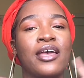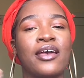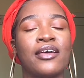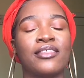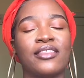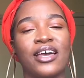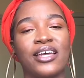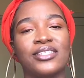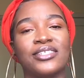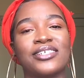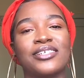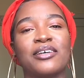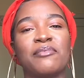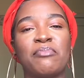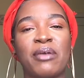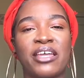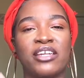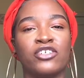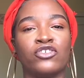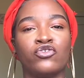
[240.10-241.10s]
that
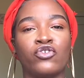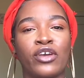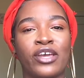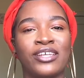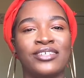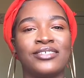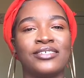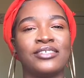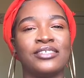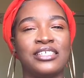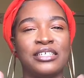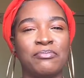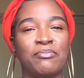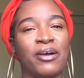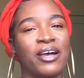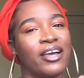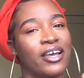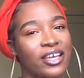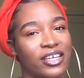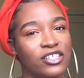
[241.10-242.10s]
penetrate deeper
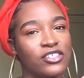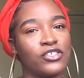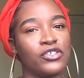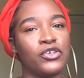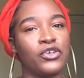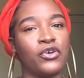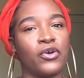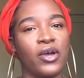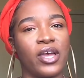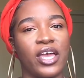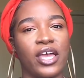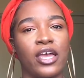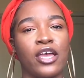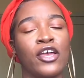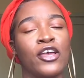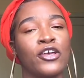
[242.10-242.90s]
into your hair.